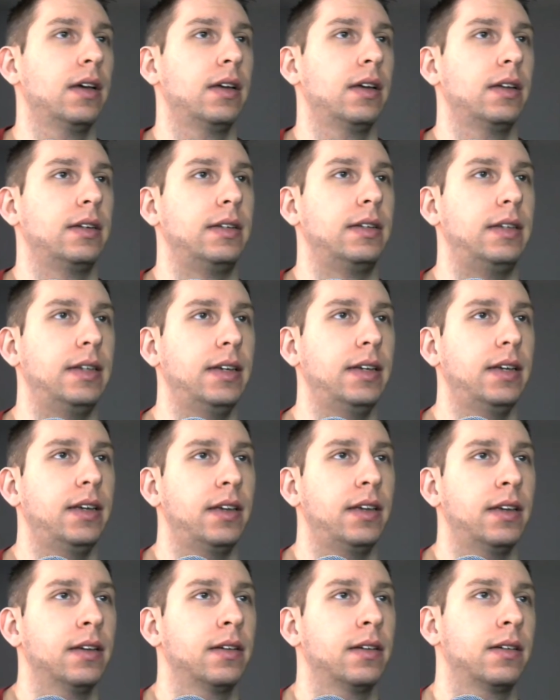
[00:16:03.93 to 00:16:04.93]

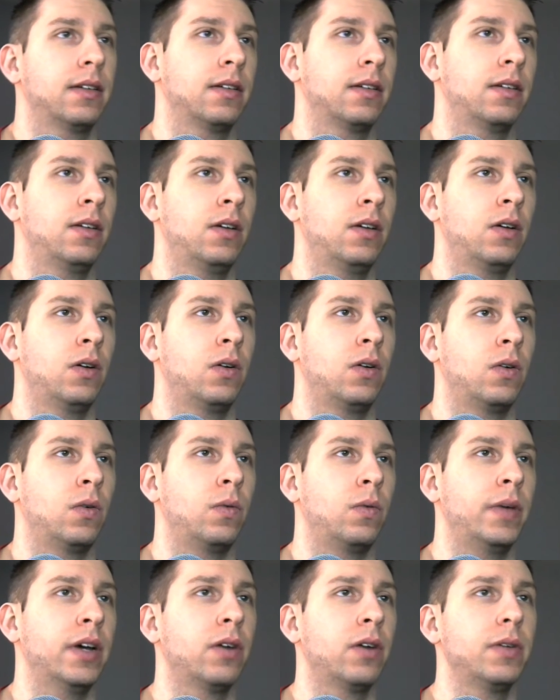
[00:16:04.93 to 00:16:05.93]
D.
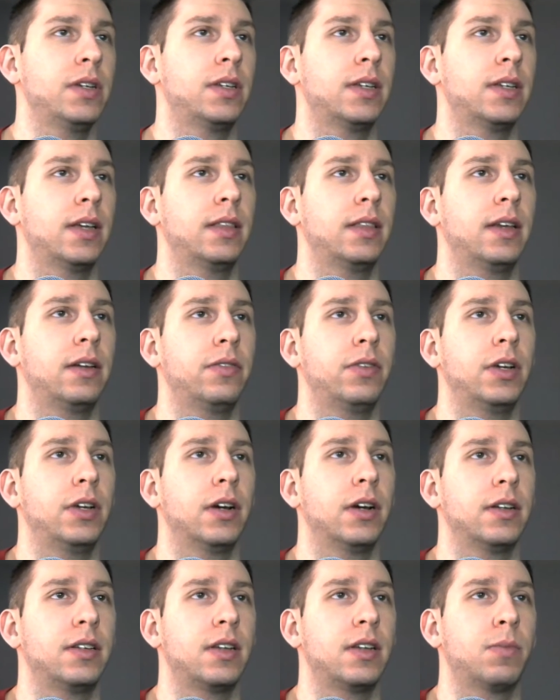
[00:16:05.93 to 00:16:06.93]
We always said that if we
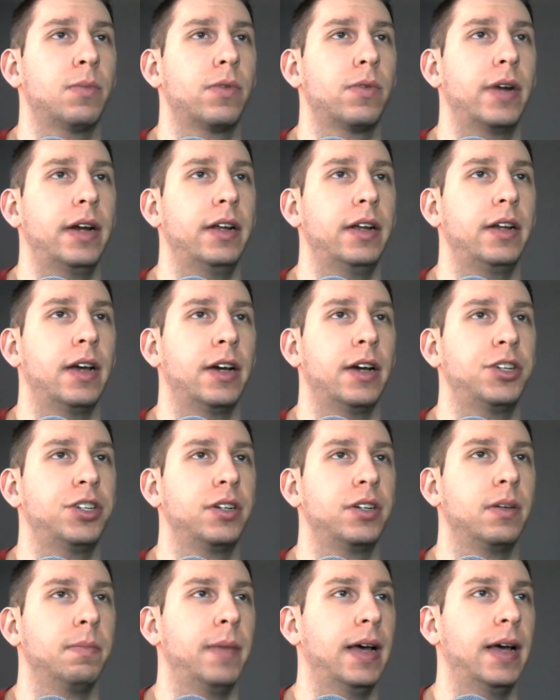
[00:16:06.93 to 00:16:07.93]
got separated, I should
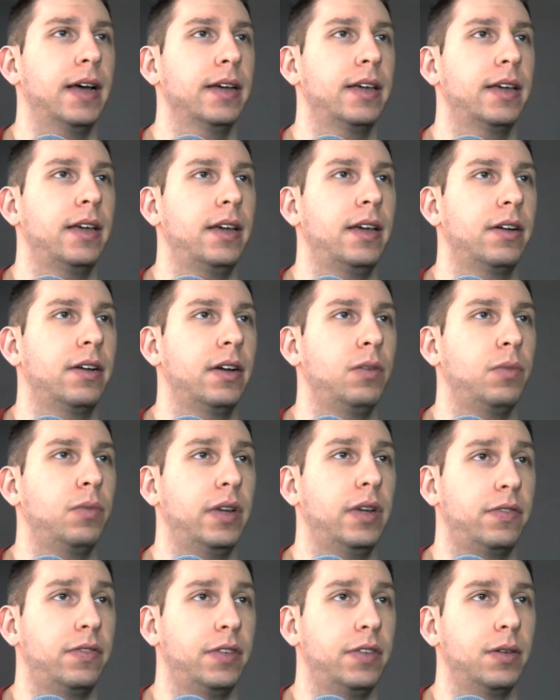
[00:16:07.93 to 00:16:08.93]
come back here and
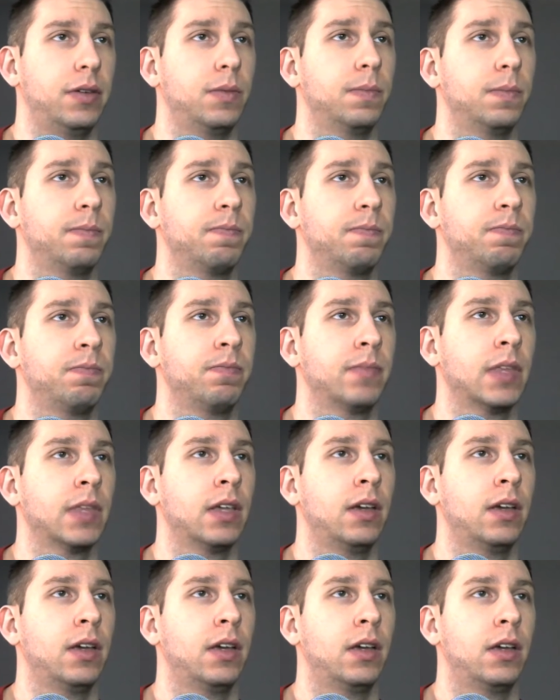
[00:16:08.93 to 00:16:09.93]
wait for you.
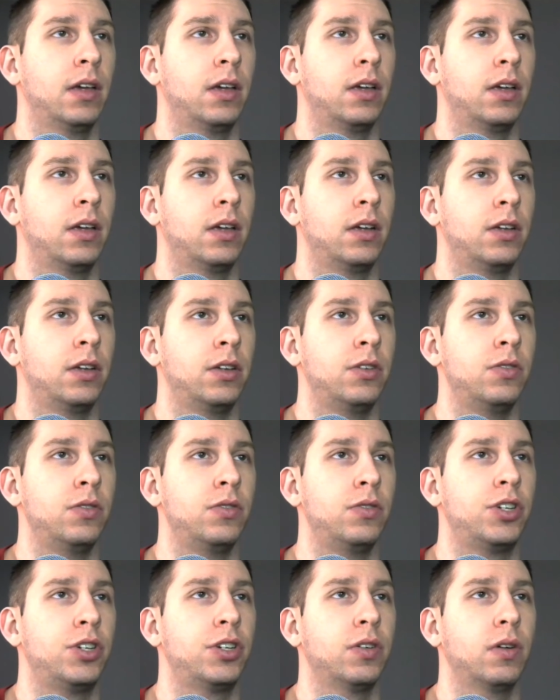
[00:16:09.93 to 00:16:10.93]
You'd
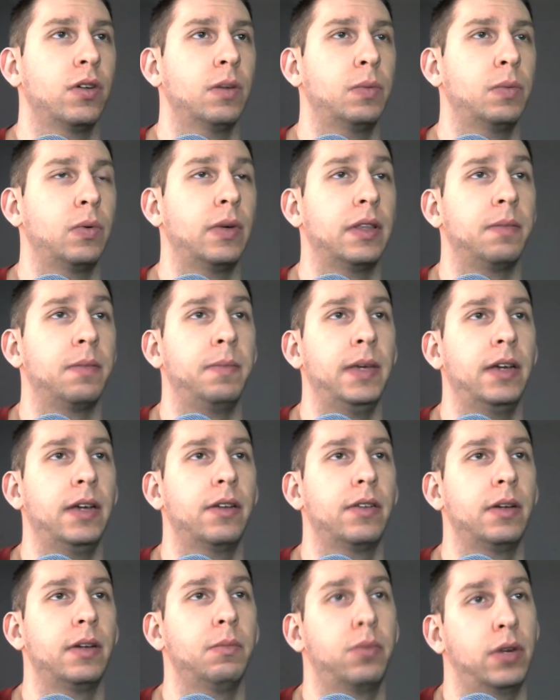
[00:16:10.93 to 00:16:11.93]
show up with beer
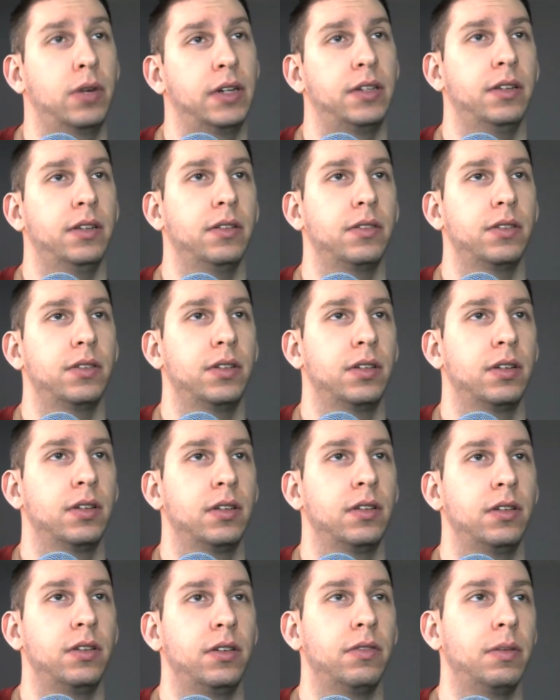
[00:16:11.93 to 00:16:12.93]
and pretzels.
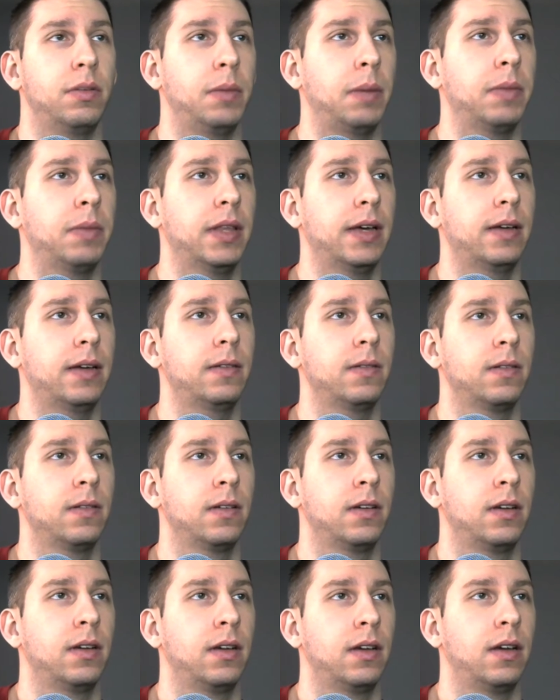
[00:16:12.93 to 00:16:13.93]
You remember that?
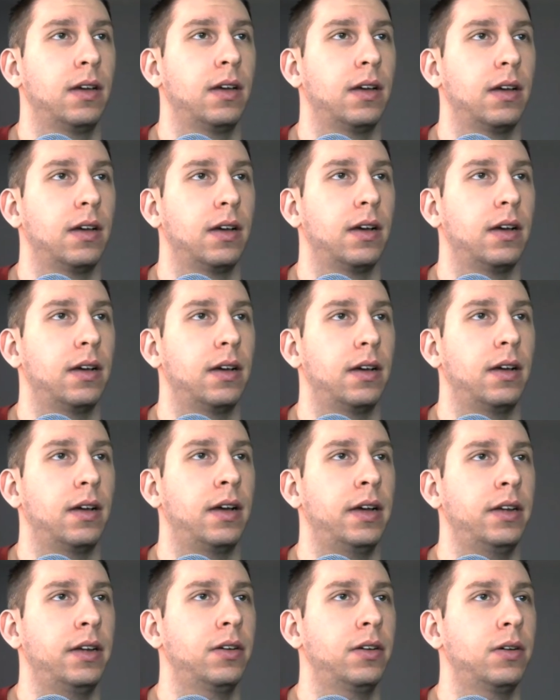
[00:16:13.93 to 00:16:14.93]

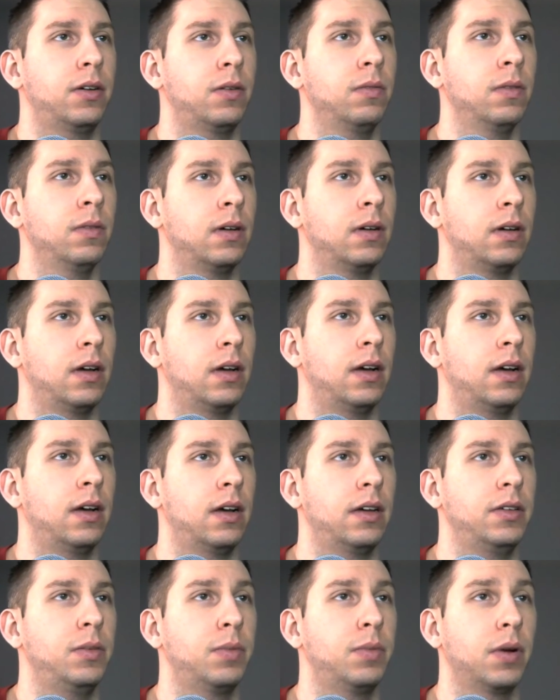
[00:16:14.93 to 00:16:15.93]
I know,
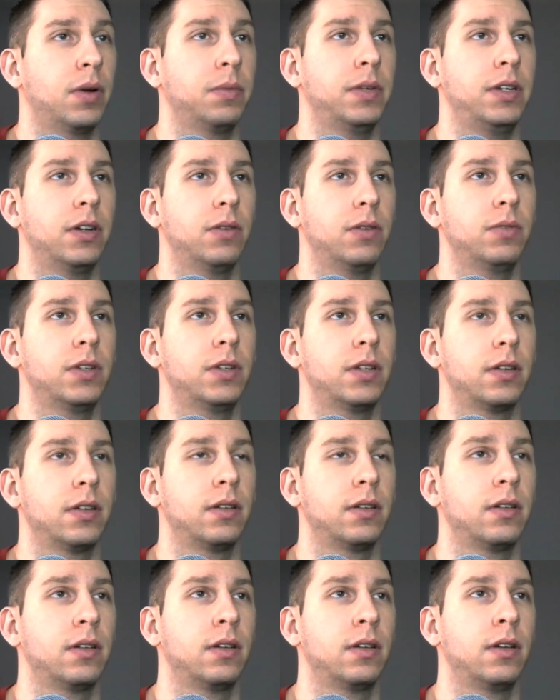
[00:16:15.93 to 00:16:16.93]
you probably don't.
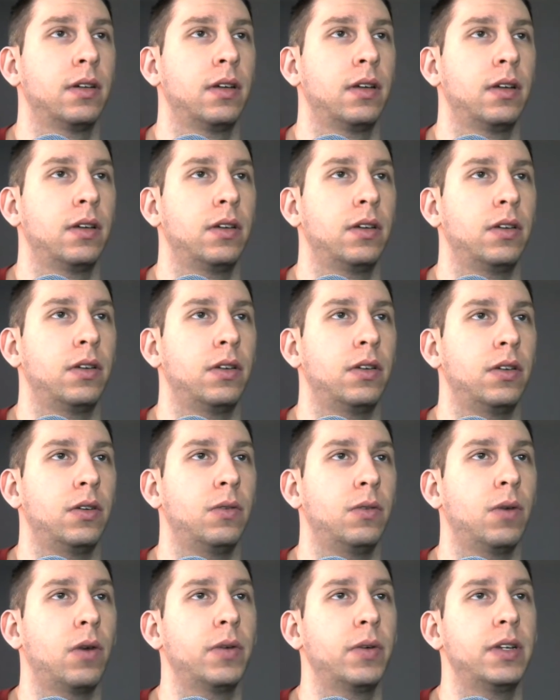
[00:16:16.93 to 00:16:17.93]

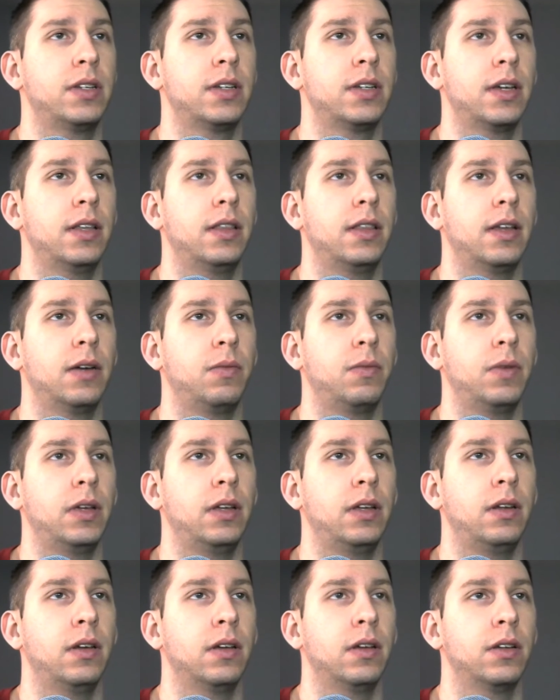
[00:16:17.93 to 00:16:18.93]
You always said that
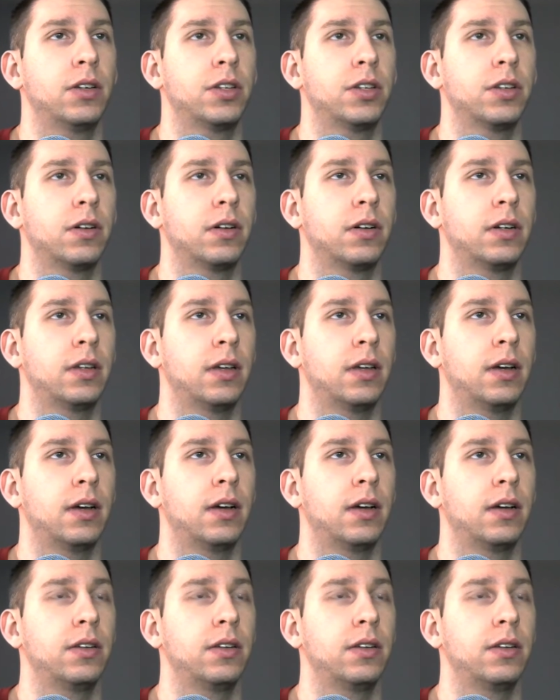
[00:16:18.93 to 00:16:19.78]
we'd start, wow.